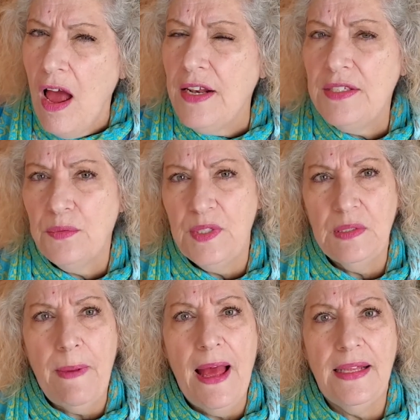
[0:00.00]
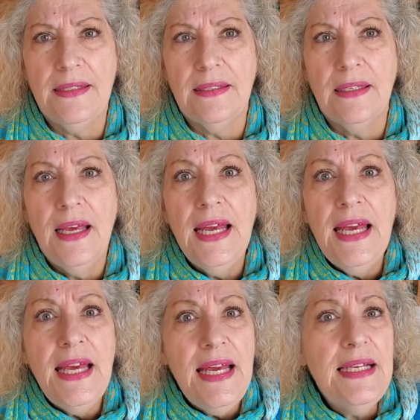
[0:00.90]
honest response.
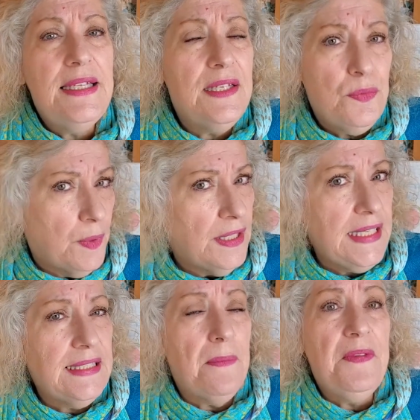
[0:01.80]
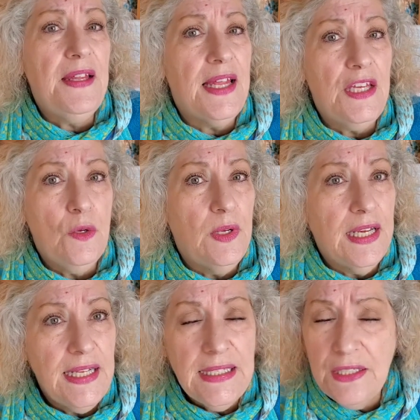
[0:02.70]
Is this really something that you would
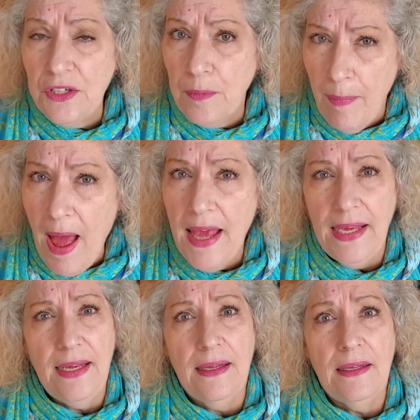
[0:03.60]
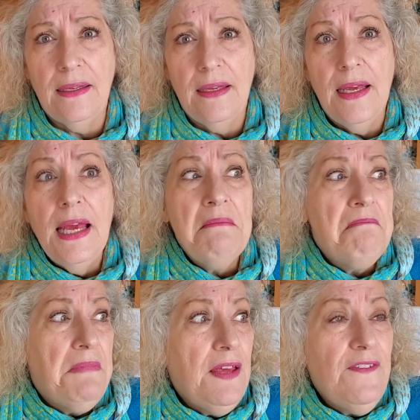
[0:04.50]
consider buying?
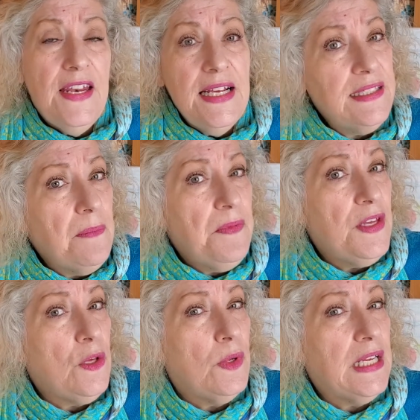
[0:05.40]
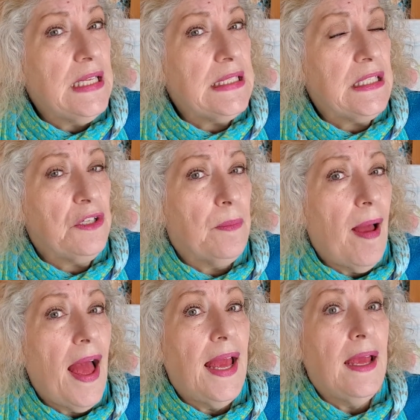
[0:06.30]
If it is something you would consider
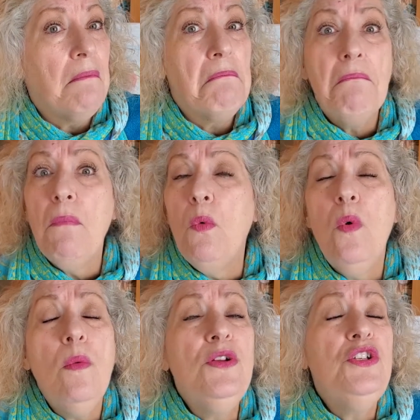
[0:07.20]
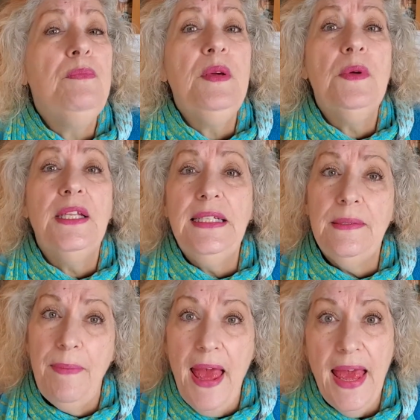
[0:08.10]
buying, what would you be willing
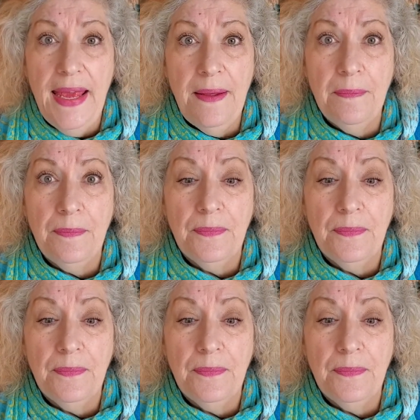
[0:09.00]
to pay?